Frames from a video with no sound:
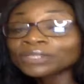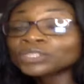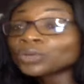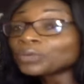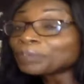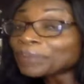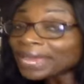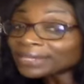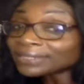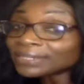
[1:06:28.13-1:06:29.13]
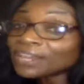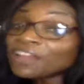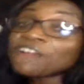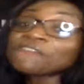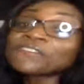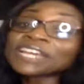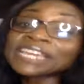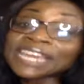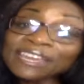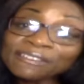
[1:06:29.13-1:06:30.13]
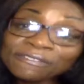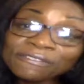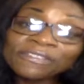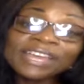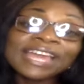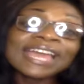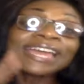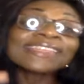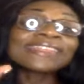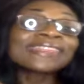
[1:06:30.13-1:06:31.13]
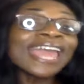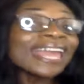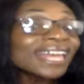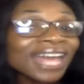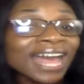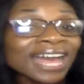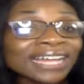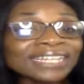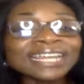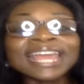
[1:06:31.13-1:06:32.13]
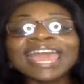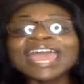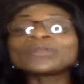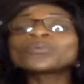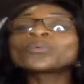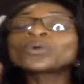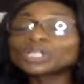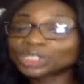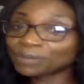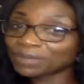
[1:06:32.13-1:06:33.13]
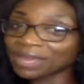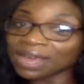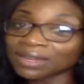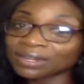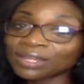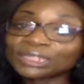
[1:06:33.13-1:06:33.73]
to repent, forgive, thank God, and worship God.